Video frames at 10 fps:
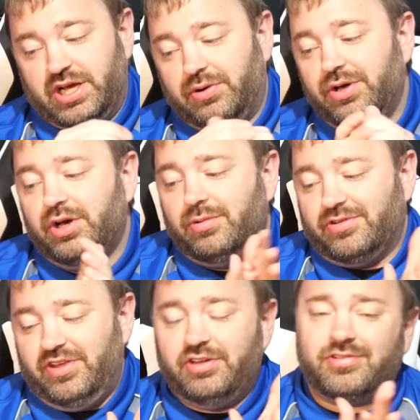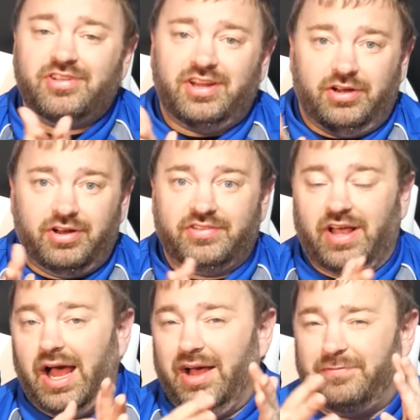Now, what's interesting here is
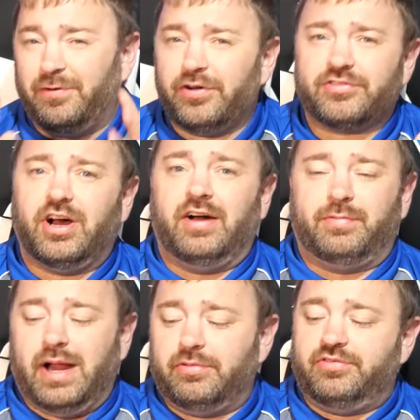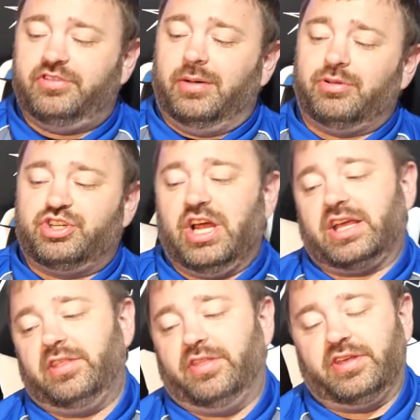I first off, when I was double
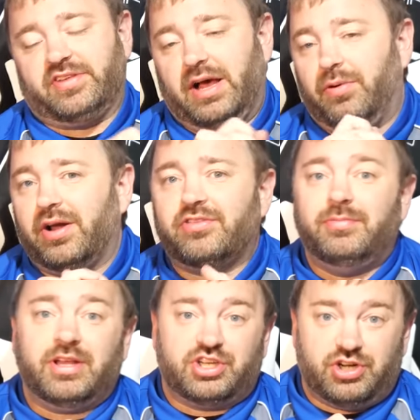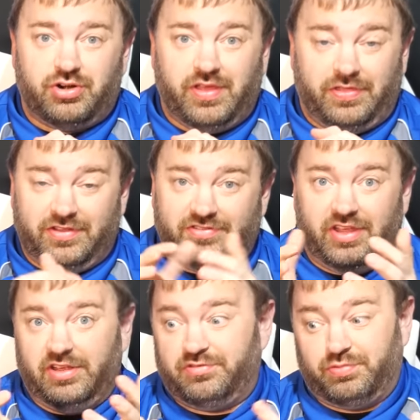checking this, I wanted to make sure that this
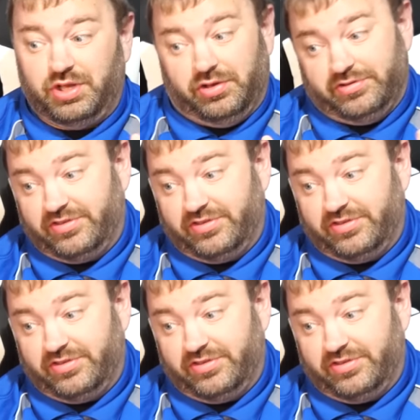thing is real.